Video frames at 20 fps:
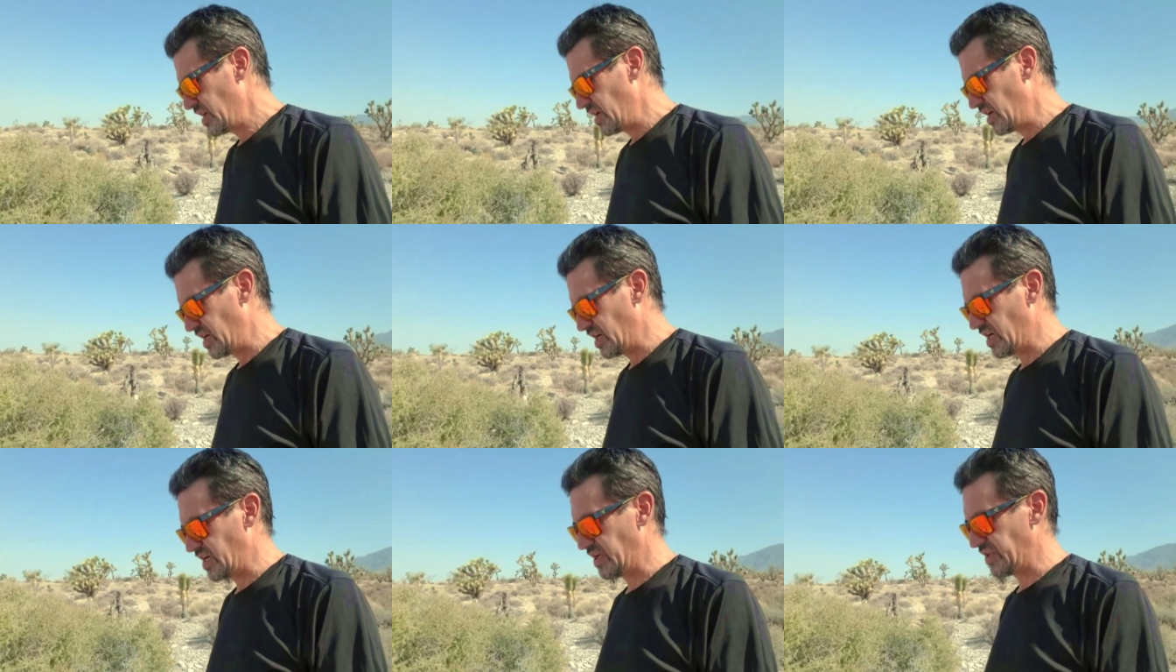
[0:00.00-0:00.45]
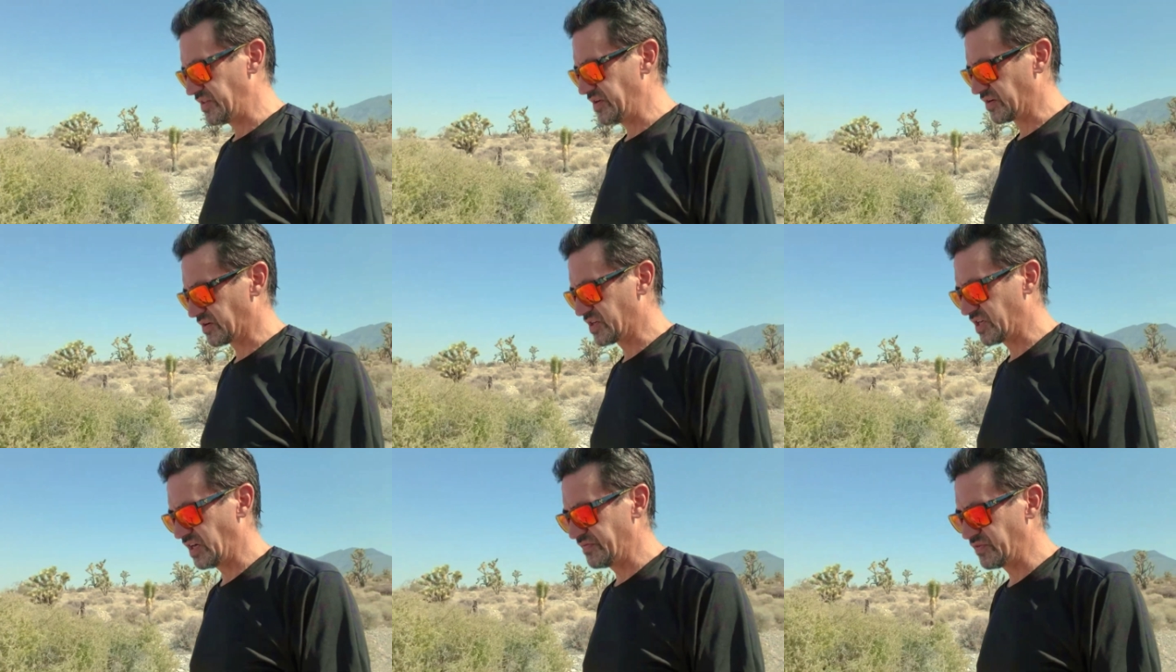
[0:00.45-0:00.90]

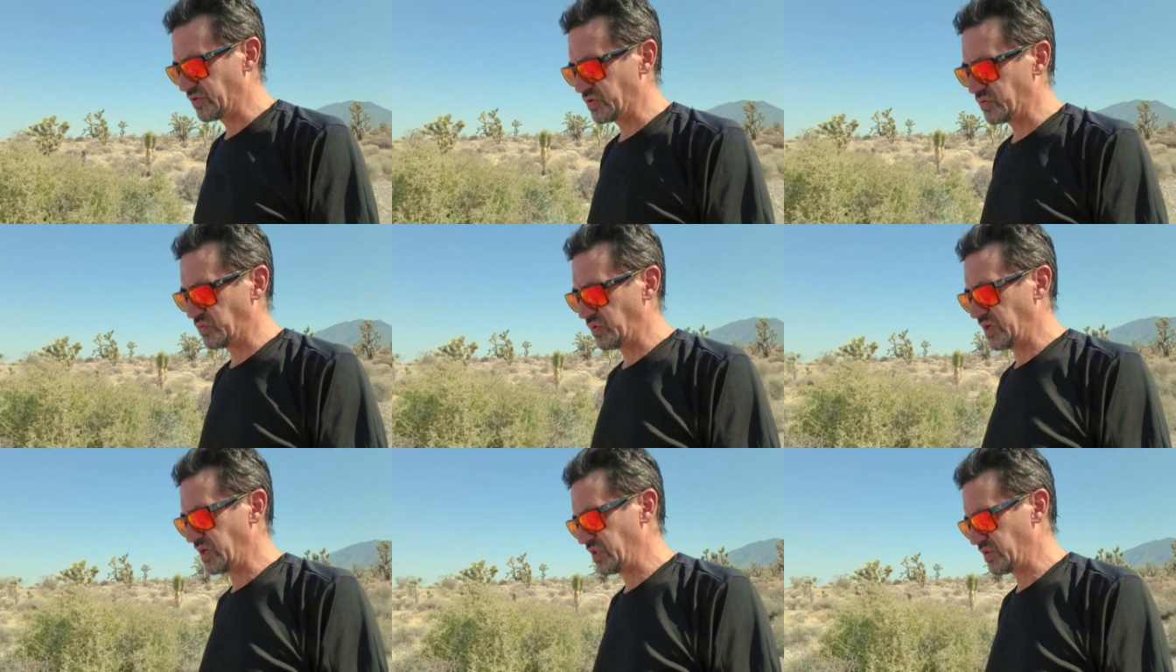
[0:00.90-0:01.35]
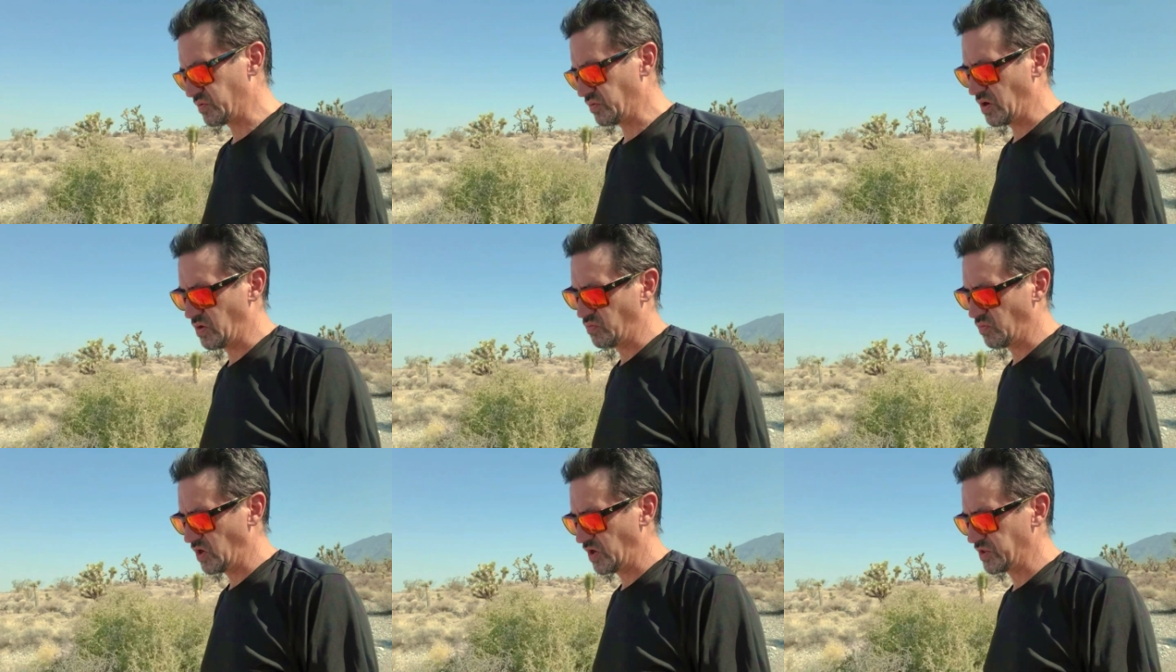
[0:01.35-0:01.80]
They're covered with,
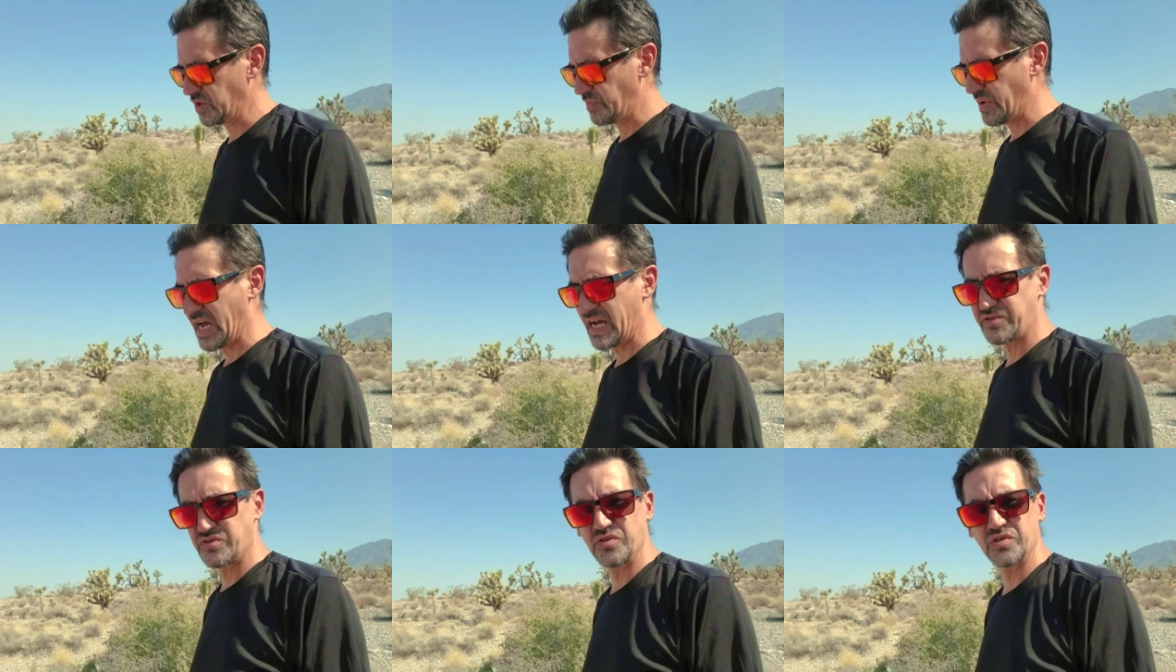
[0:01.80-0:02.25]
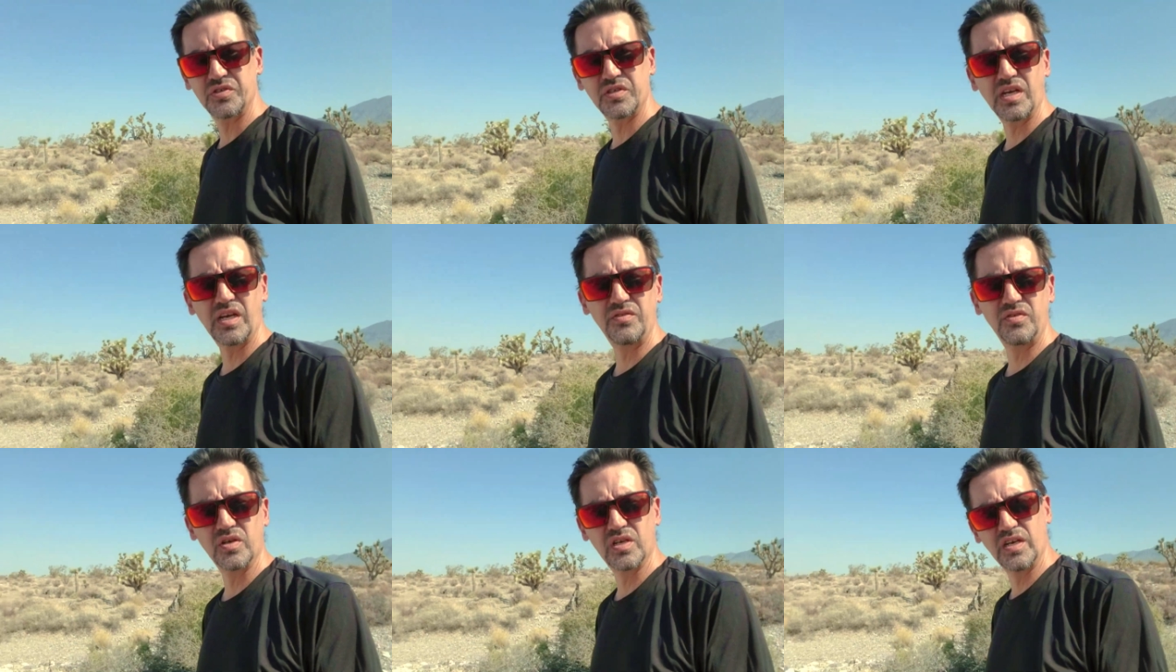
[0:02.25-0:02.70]
on the passenger
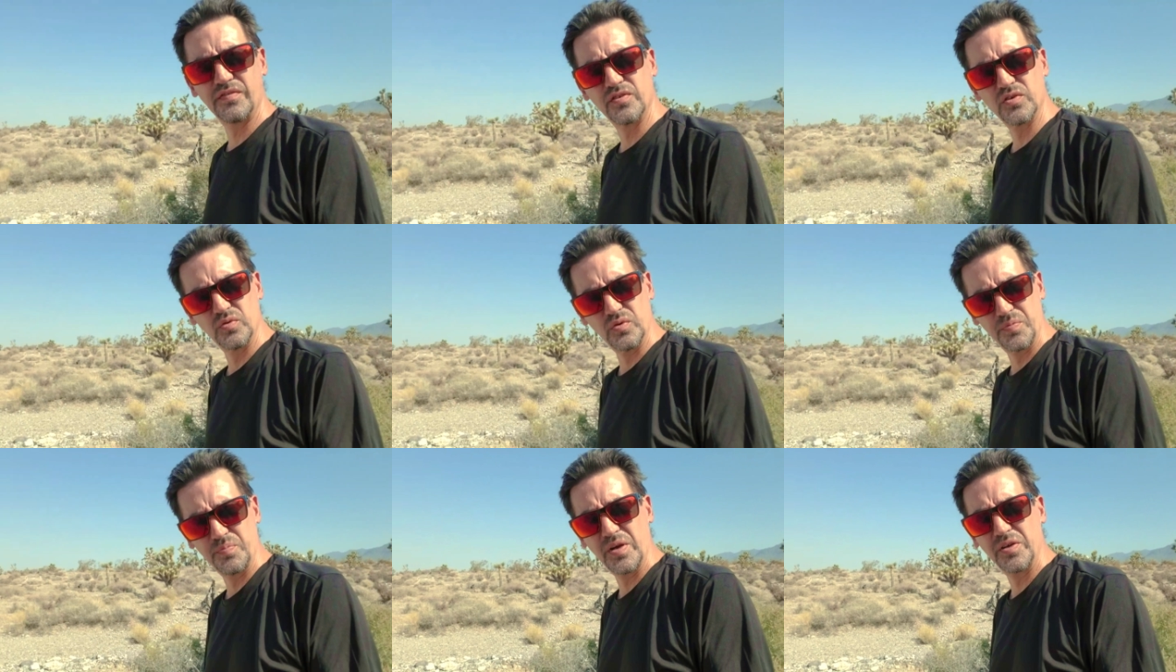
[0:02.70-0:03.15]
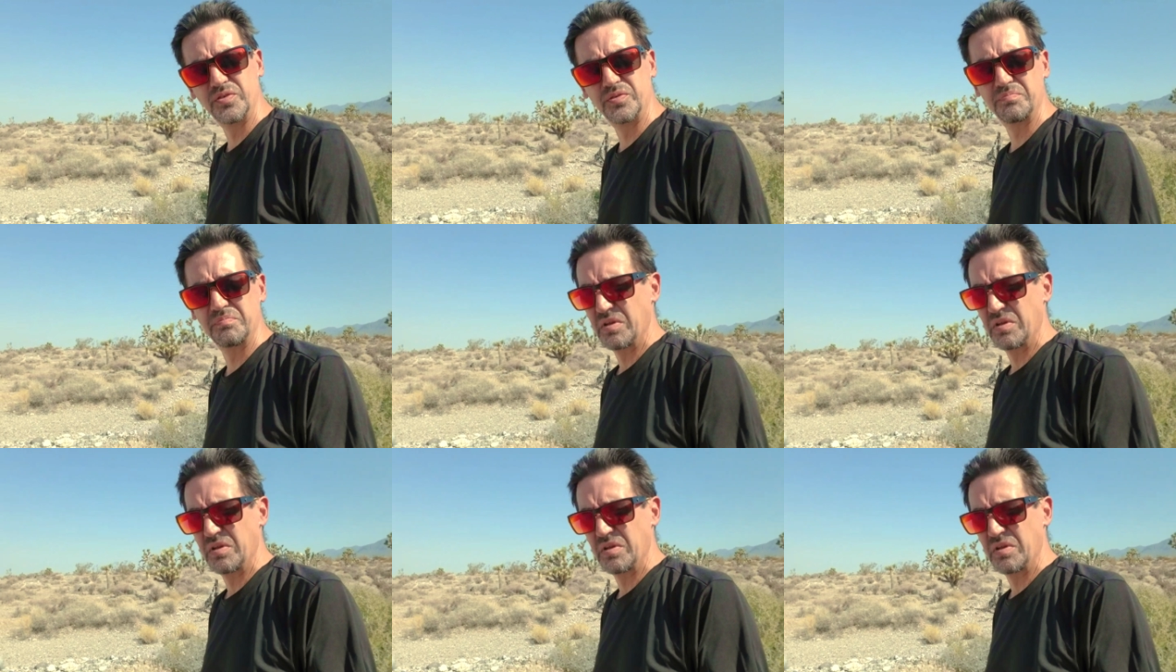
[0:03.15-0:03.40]
side, they're covered with my